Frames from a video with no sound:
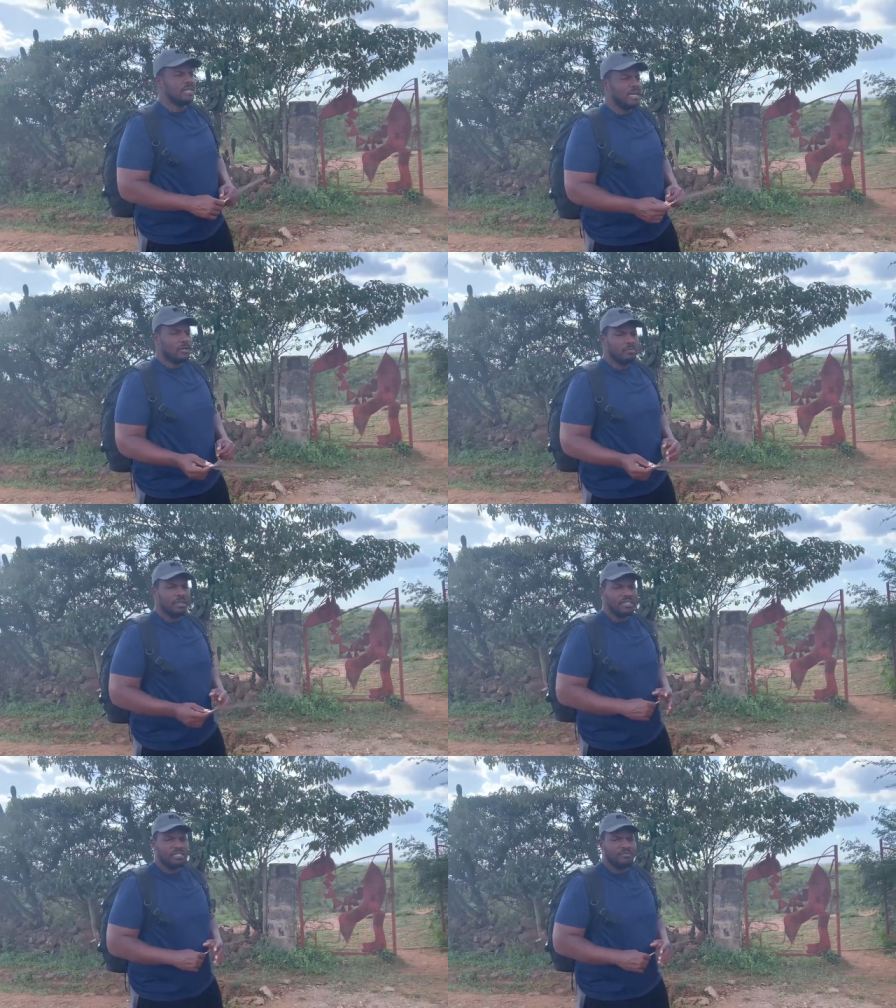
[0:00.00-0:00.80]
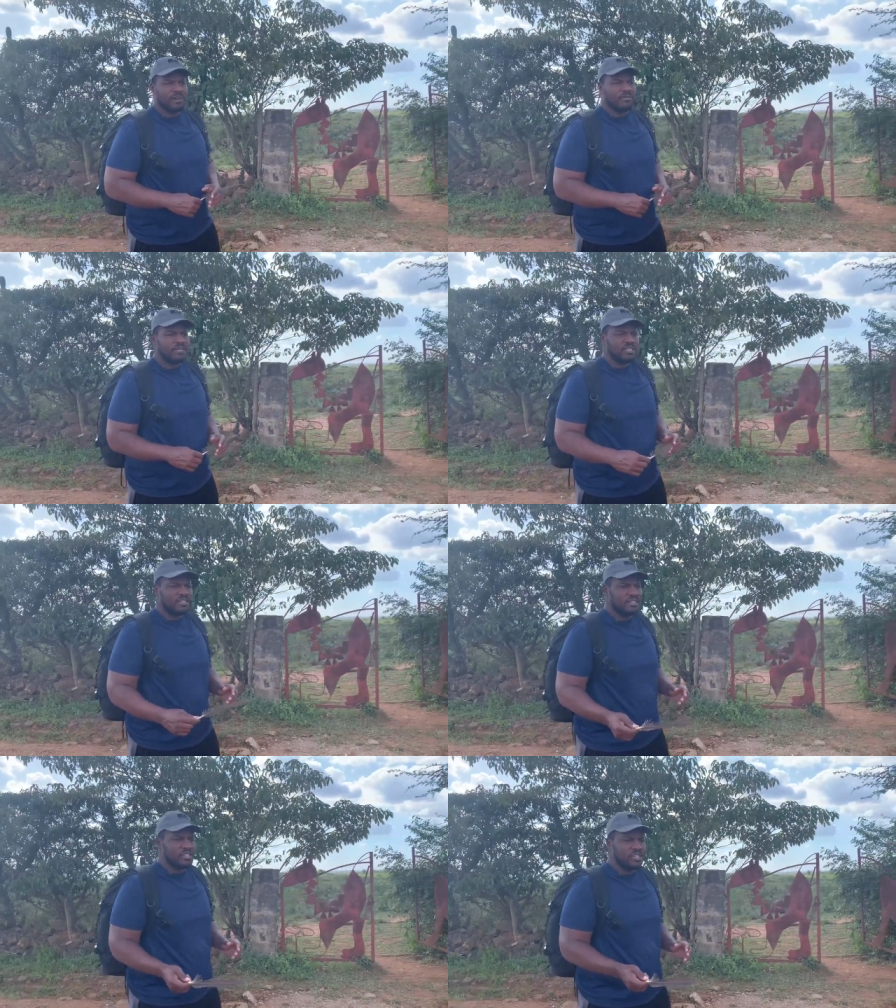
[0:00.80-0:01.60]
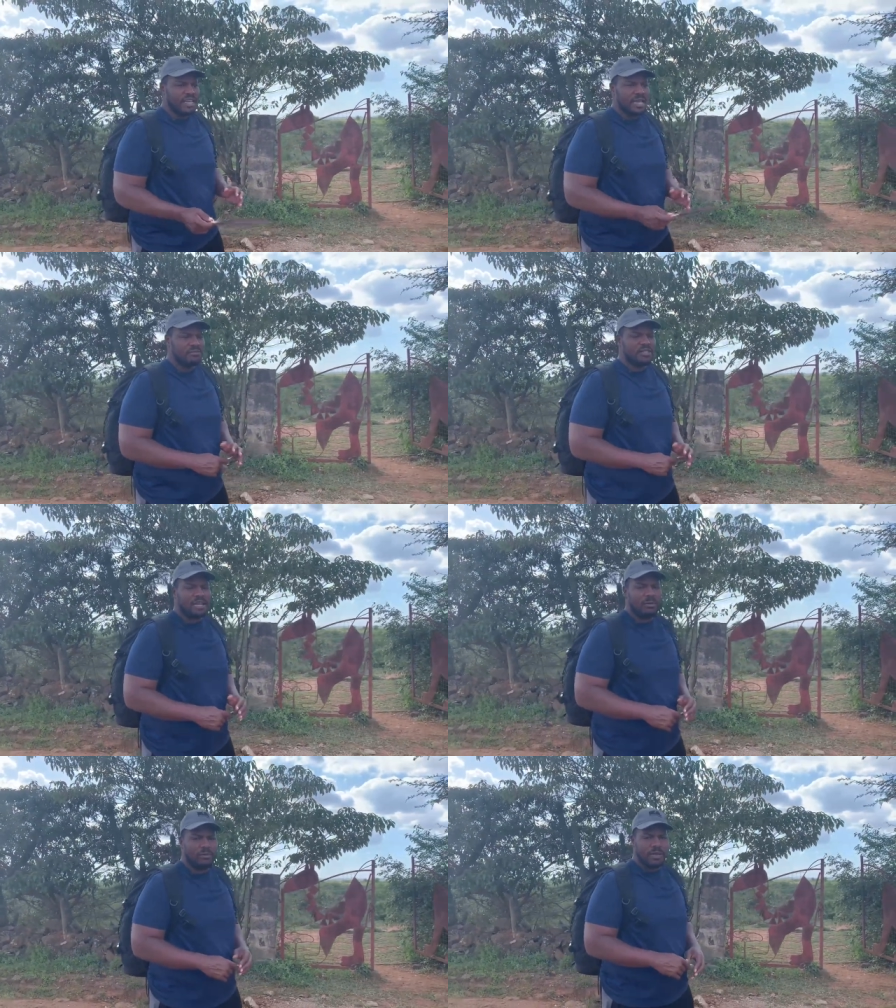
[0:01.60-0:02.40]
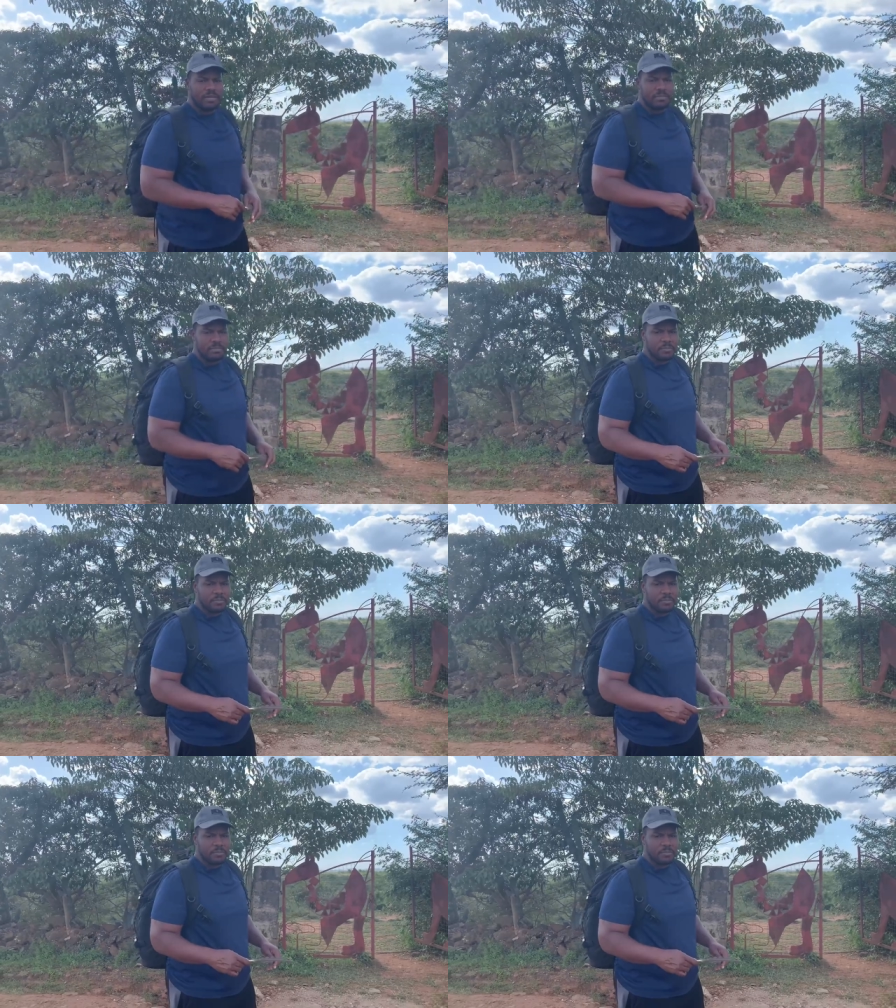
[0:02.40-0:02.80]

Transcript: we're not gonna play these Final Destination games today with me.